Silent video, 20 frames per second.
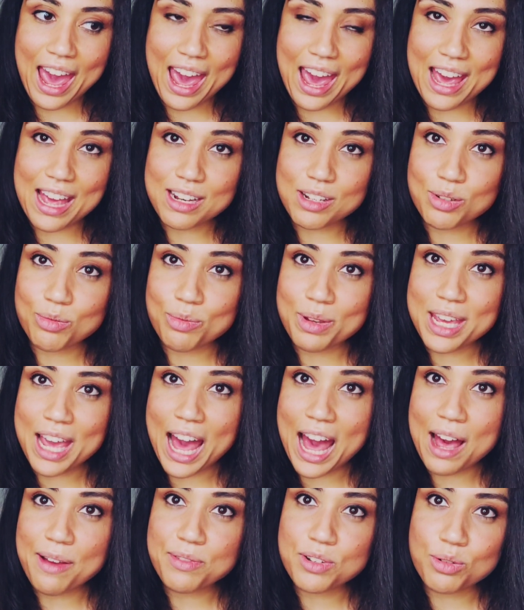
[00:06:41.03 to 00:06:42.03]
And we
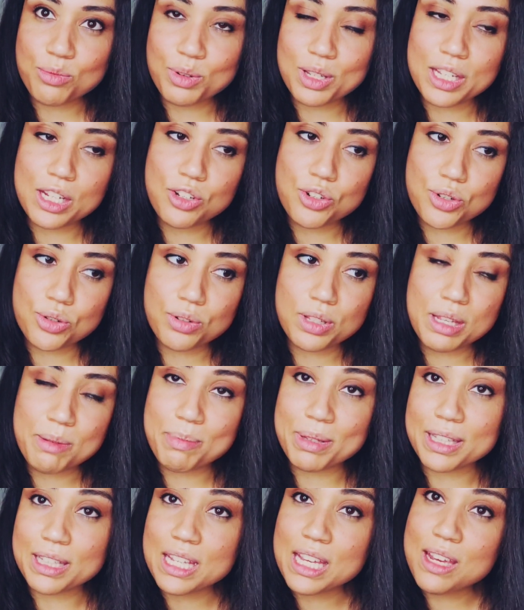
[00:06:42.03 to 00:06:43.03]
have to really
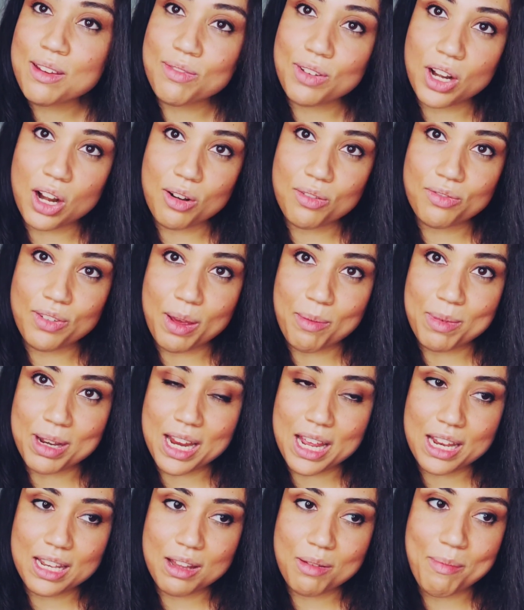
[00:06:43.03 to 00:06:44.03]
truly believe in our
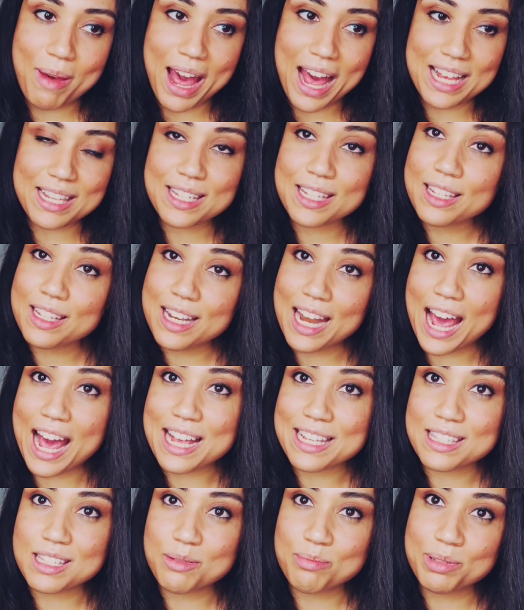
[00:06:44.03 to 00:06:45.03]
feminine. The masculine
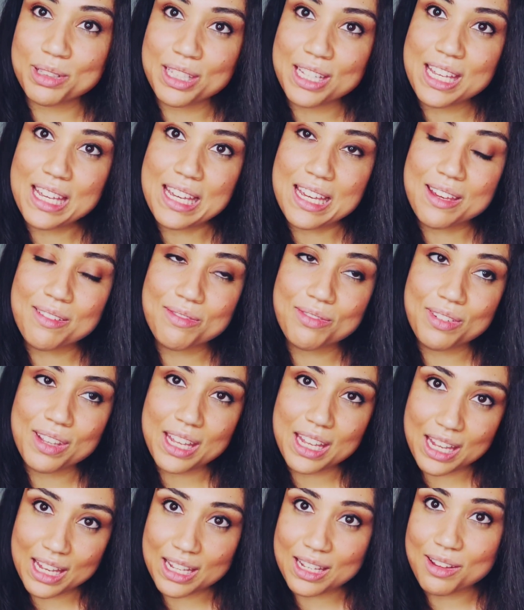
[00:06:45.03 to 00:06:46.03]
has to believe
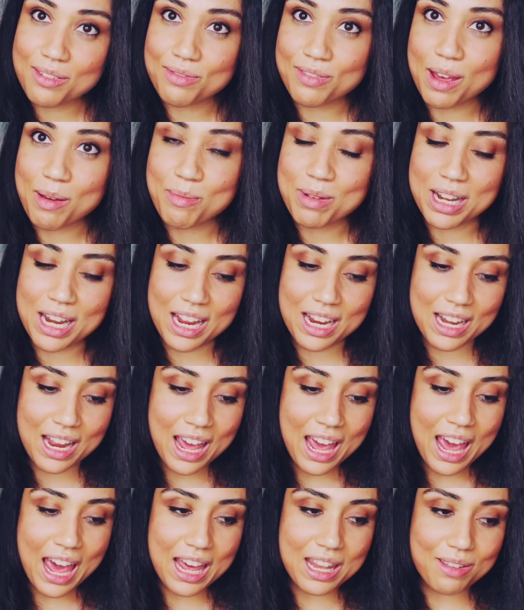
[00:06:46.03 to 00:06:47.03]
in the feminine,
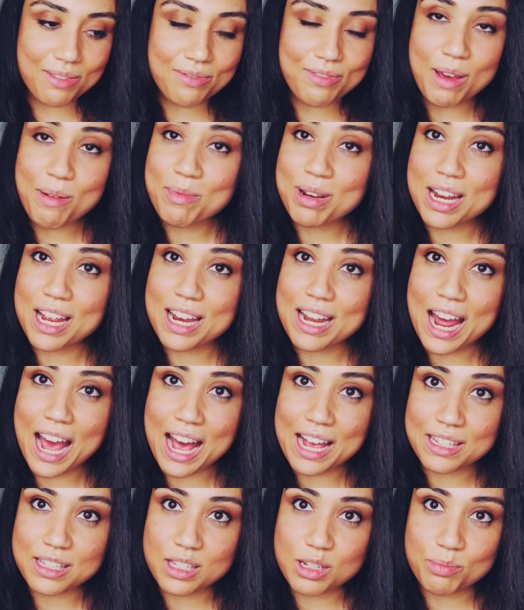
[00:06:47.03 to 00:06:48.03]
and the feminine
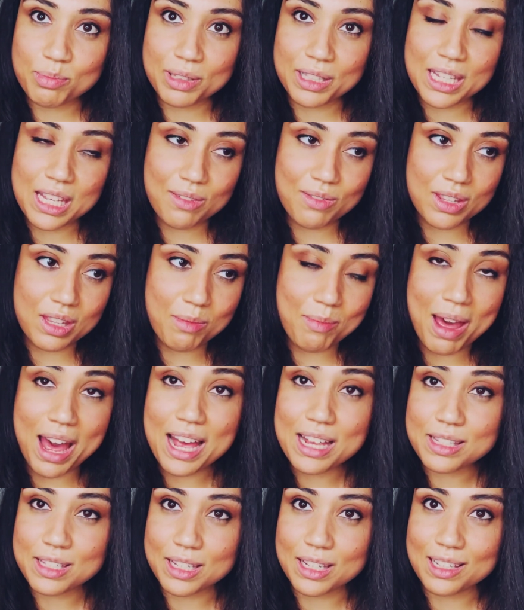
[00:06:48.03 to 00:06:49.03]
has to believe in the
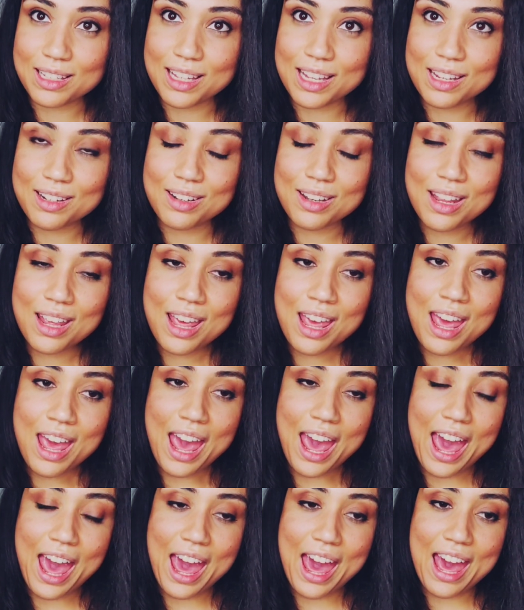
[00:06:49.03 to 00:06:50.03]
masculine.
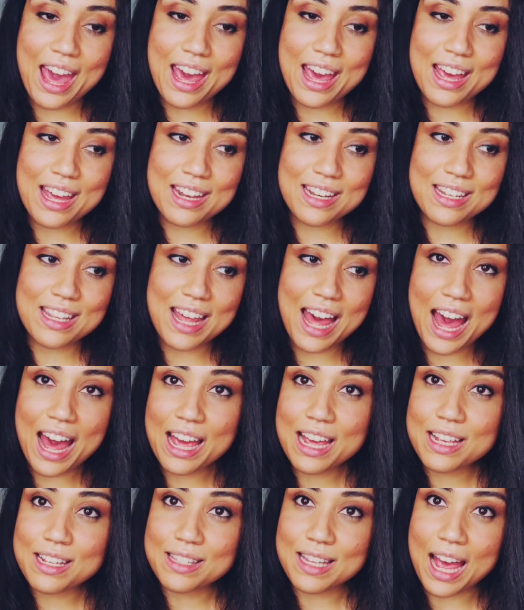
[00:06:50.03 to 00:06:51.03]
And
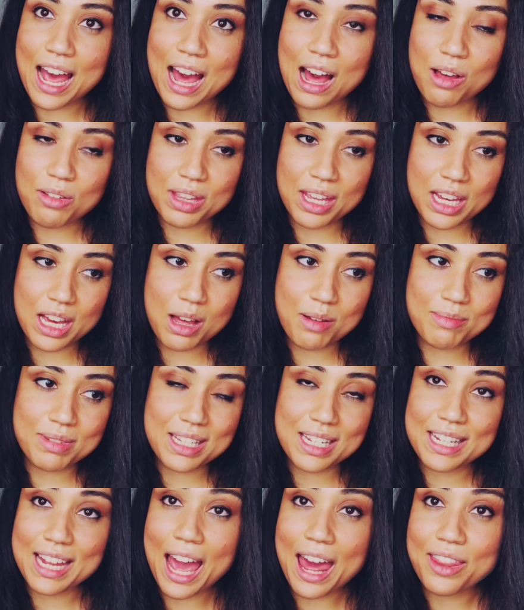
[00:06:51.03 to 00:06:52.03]
that is how they come
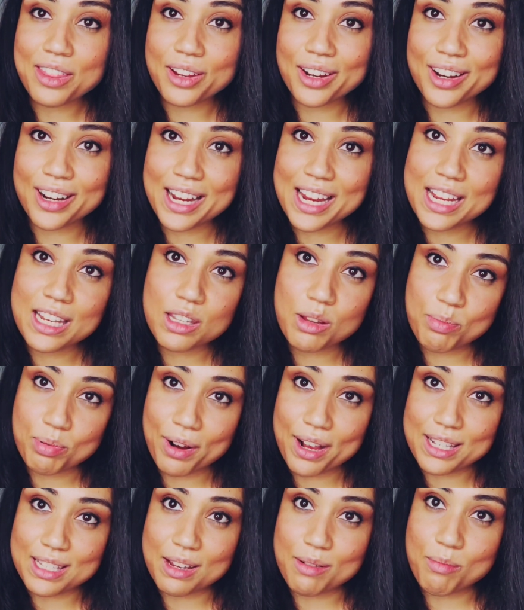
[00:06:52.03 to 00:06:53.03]
together in the
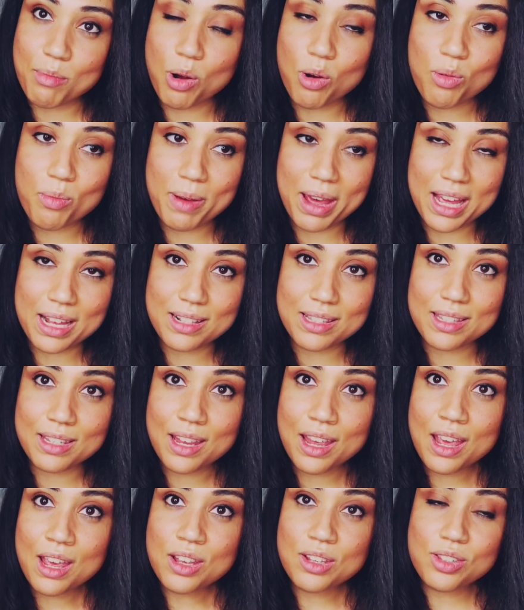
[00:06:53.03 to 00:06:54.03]
present
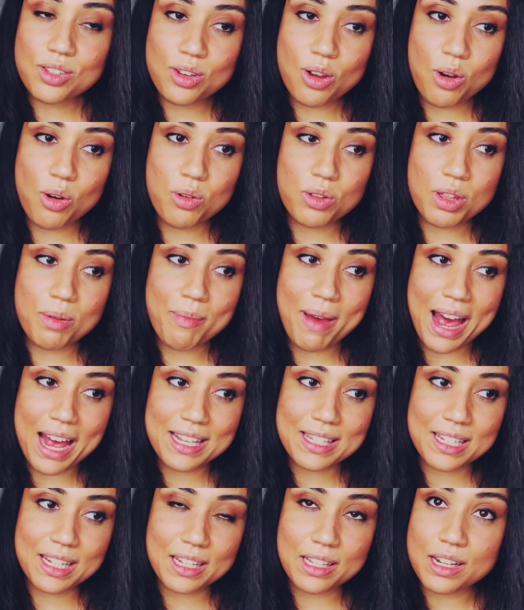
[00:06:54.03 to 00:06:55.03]
moment. So the
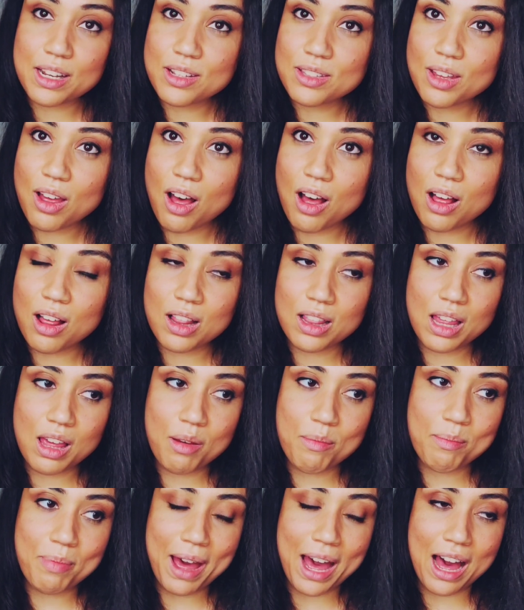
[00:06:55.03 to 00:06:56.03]
masculine is all
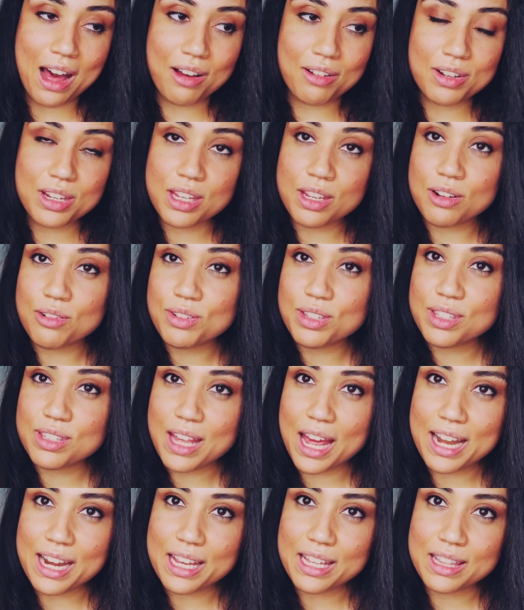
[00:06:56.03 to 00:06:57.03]
about,
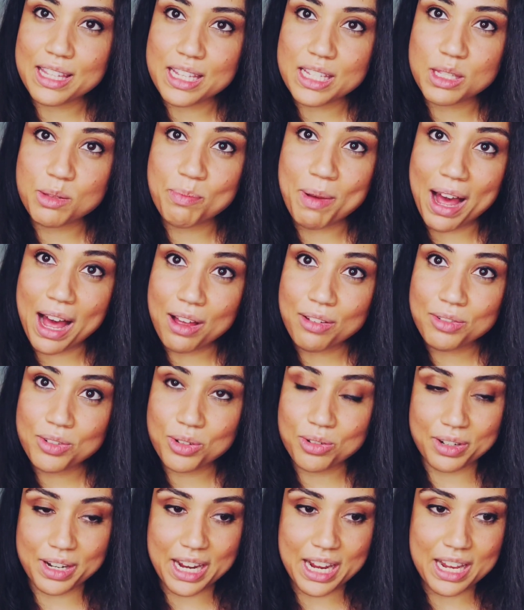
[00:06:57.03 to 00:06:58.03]
setting these
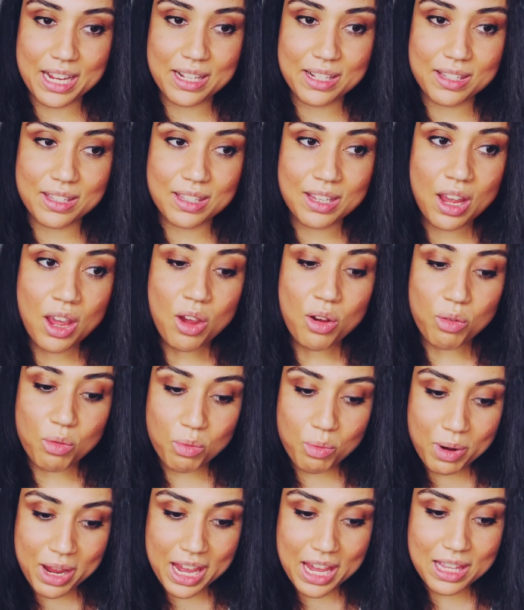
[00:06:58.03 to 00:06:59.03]
boundaries
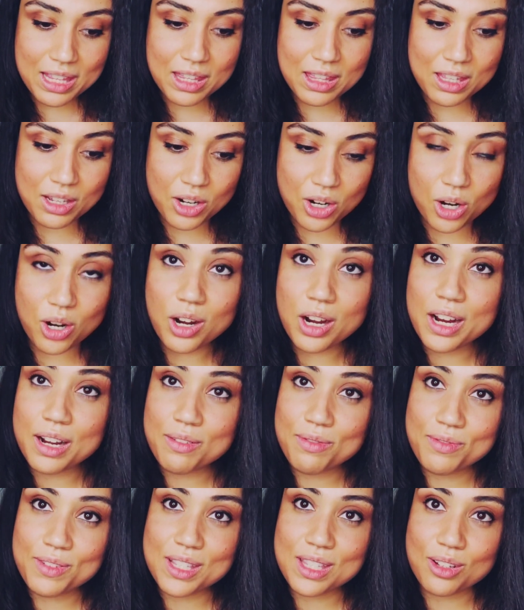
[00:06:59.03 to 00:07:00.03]
with the
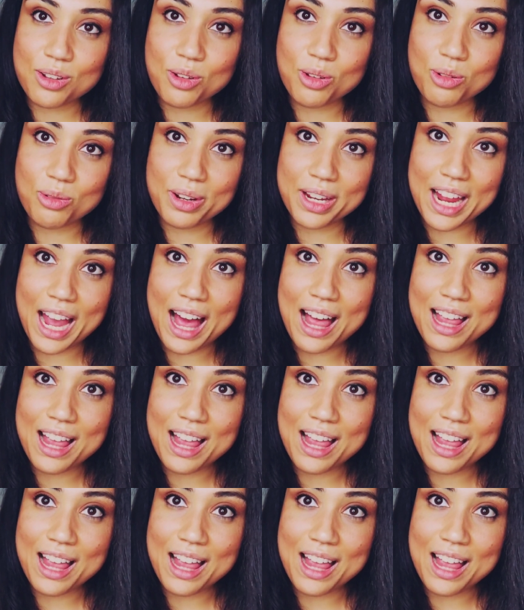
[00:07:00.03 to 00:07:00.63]
current physical